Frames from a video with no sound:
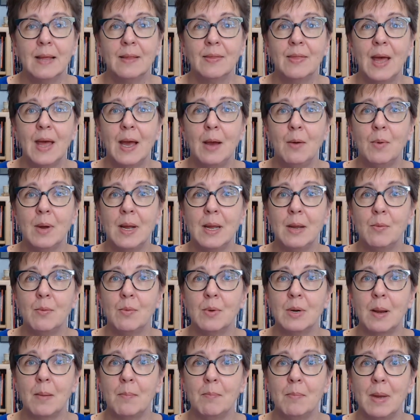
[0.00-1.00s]
That way,
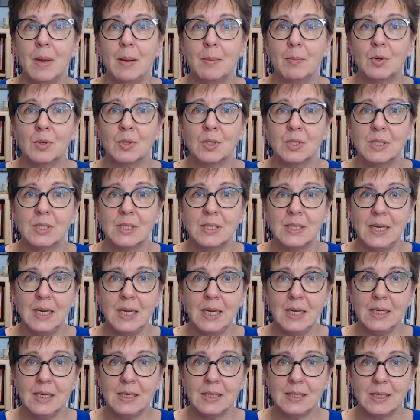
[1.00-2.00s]
when a member
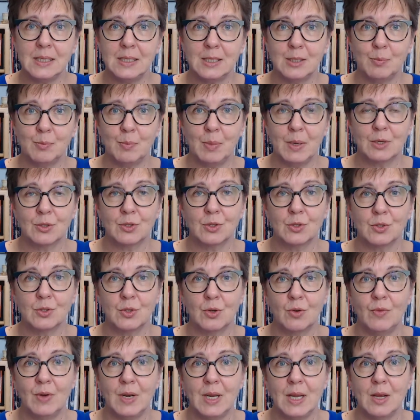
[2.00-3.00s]
sees these pictures
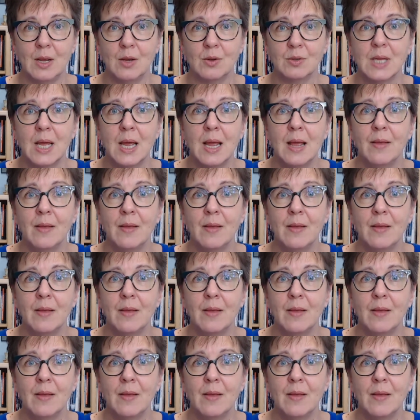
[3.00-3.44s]
or videos,